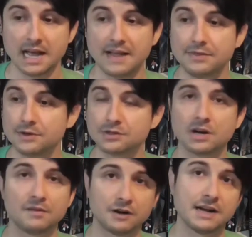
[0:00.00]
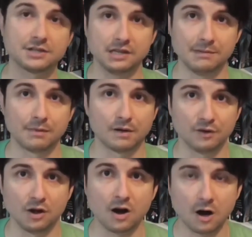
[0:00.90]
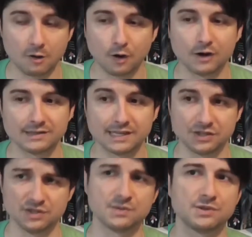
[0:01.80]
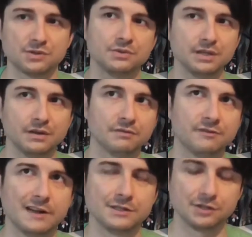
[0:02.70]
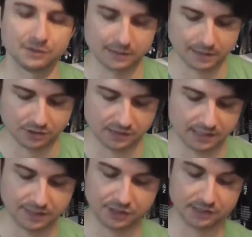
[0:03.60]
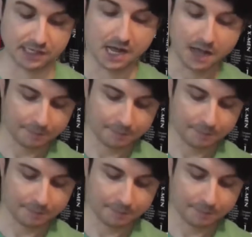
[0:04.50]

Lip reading: and those are covered actually in Marvel Horror Essentials, which are really a fun 2 Essentials editions.